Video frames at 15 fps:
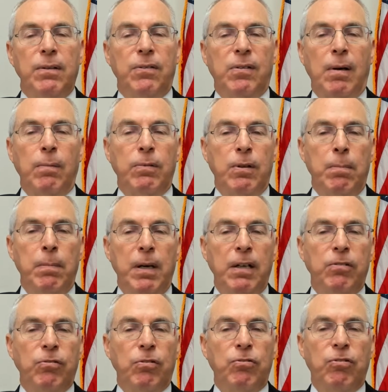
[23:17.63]
some of the
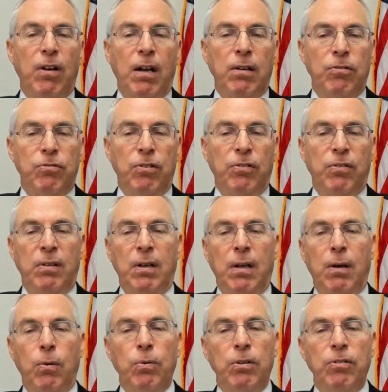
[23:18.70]
major challenges in
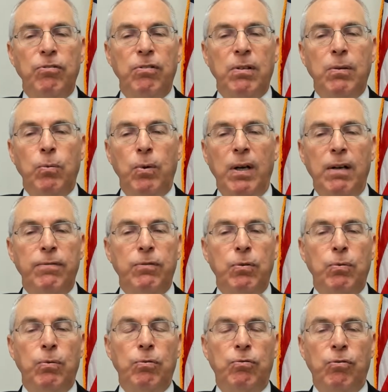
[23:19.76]
our region, we have
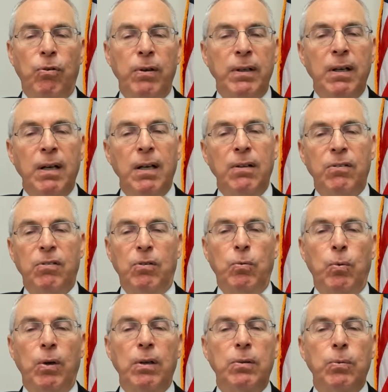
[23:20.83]
to join hands
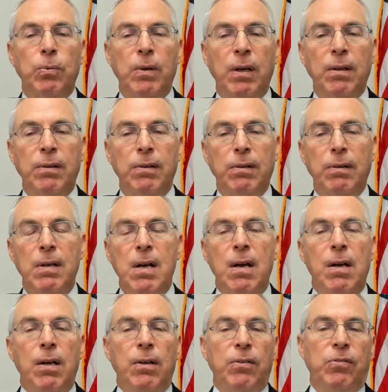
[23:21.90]
and work together.
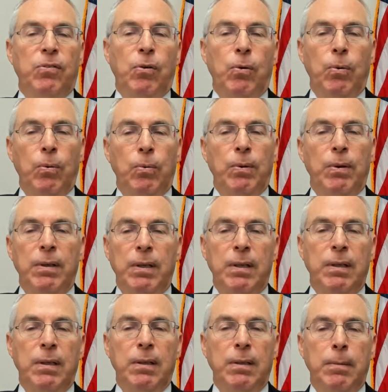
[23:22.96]
So
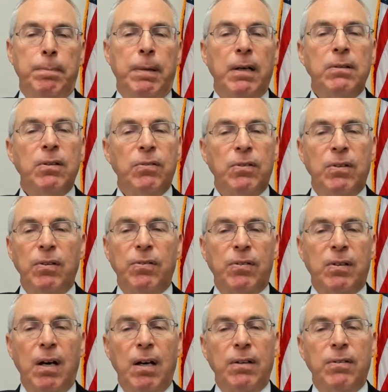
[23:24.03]
the parties
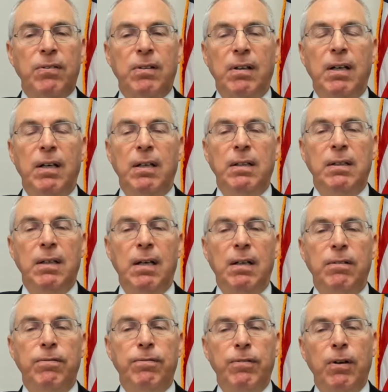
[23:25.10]
discussed
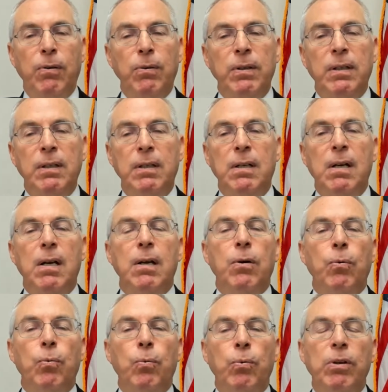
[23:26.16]
a very
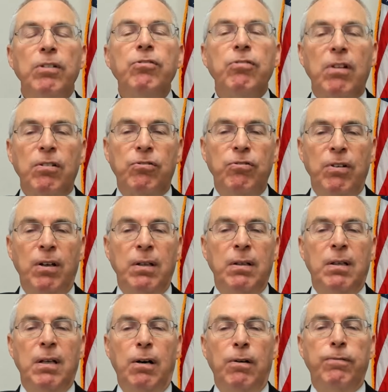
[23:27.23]
rich
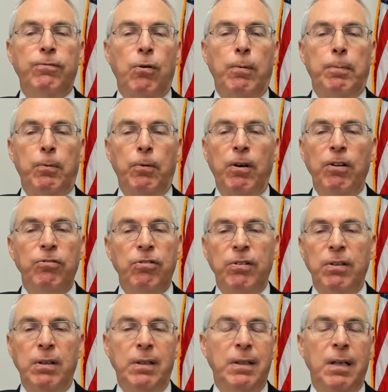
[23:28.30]
agenda of
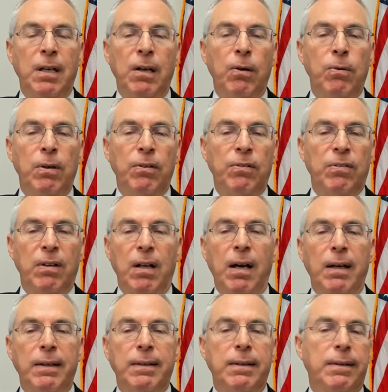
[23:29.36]
cooperation in areas
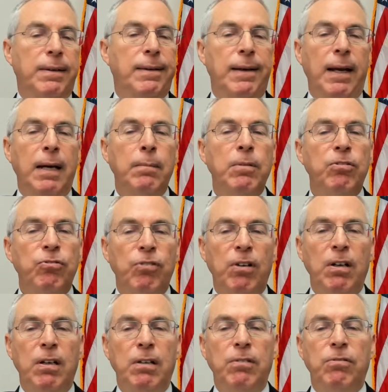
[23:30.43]
like climate
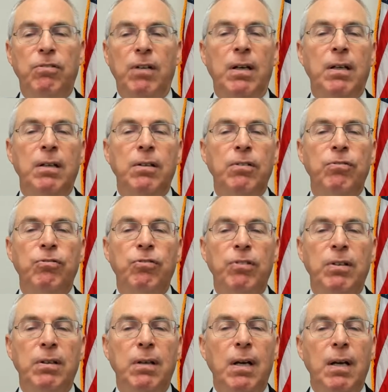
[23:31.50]
change,
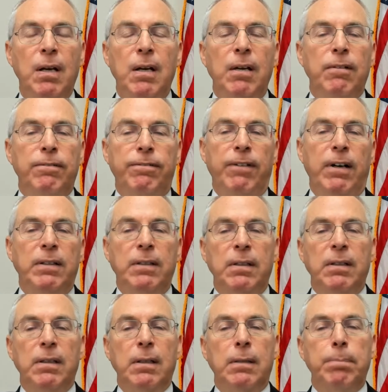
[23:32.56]
energy,
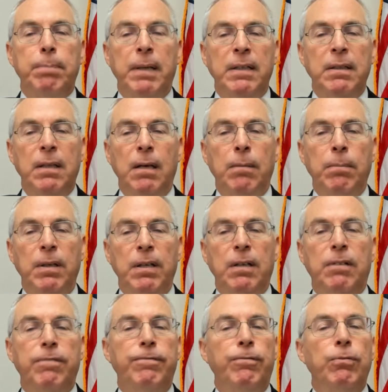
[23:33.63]
fighting the
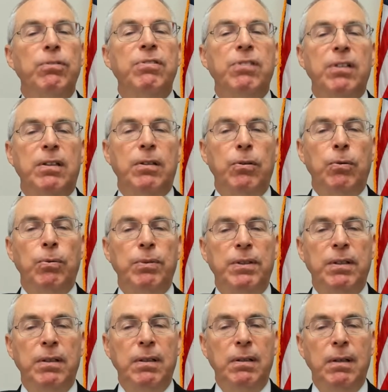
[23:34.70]
pandemic, food
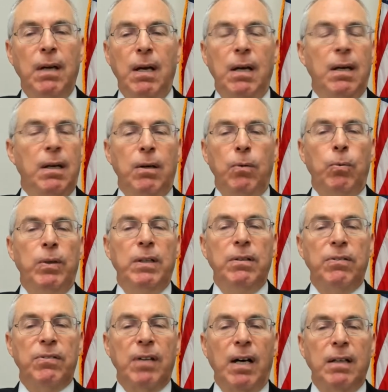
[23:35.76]
security. We
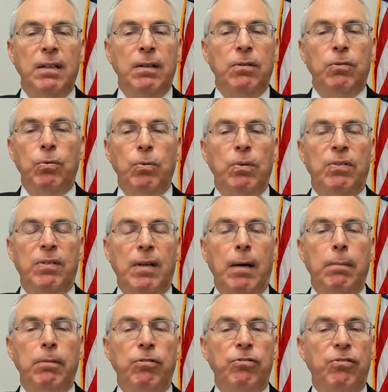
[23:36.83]
decided to
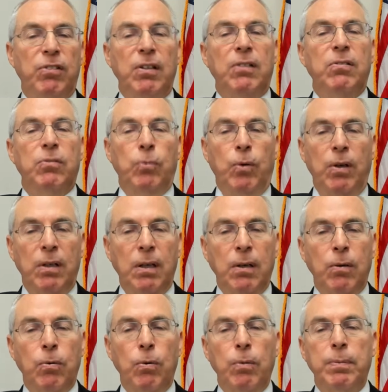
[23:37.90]
establish six
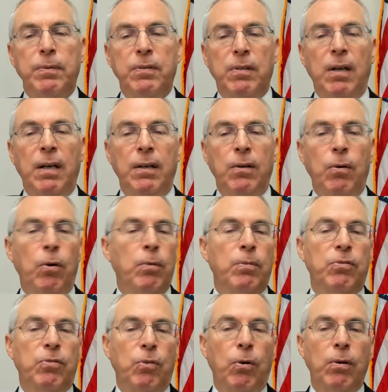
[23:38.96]
working groups, and
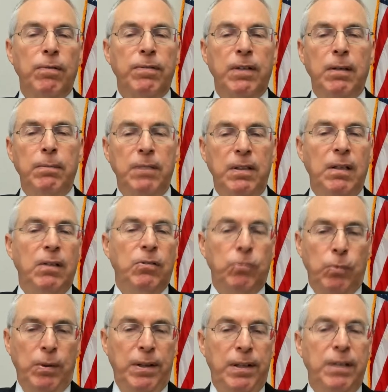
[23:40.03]
almost all of them
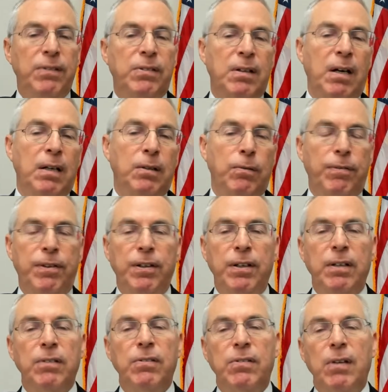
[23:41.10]
deals with these kind of
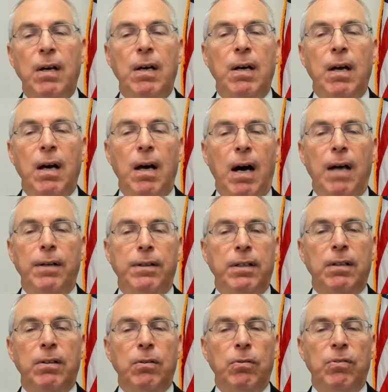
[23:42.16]
things. I
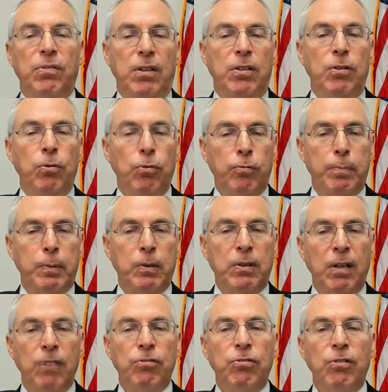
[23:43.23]
think there is a huge
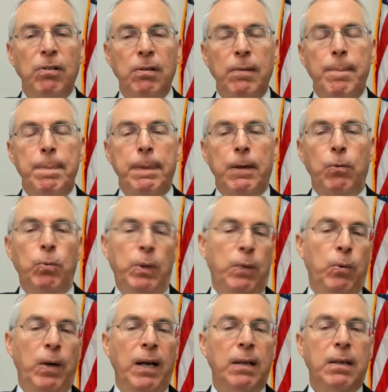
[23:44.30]
potential.
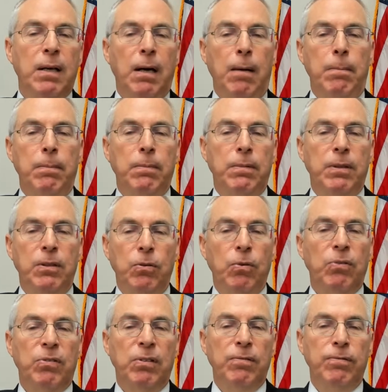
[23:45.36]
We welcome the
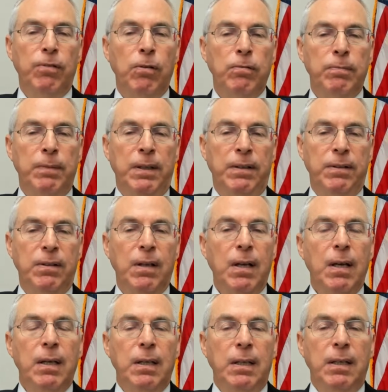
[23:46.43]
US involvement
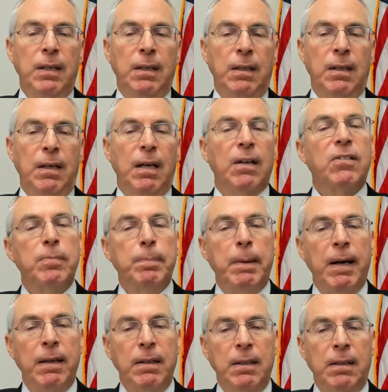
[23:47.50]
in
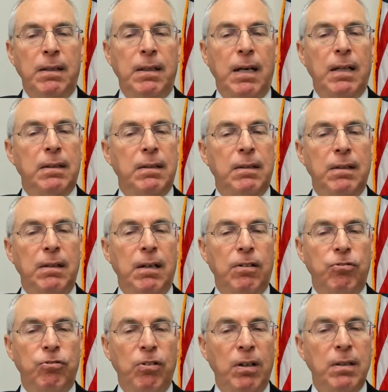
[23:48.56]
expanding that
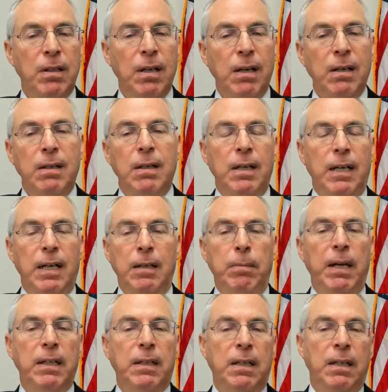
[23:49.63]
agenda
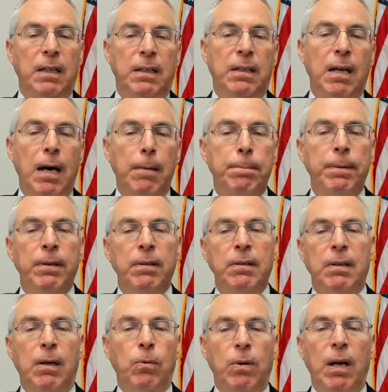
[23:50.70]
and making it
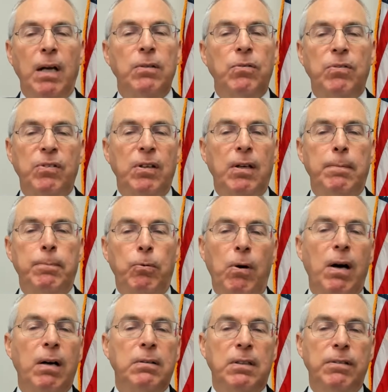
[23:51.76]
happen. I would like to see a
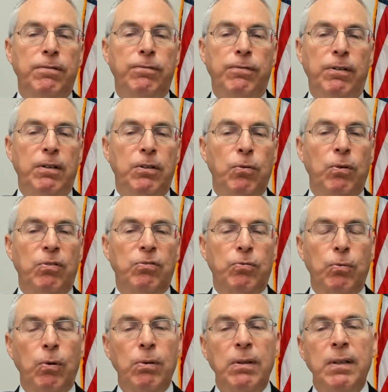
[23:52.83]
proactive
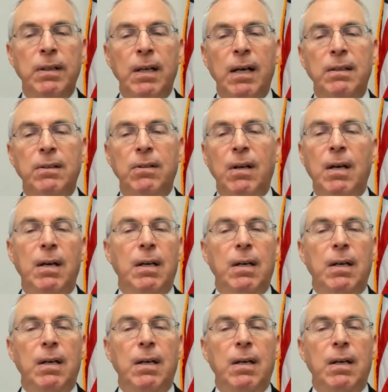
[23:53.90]
US role in that.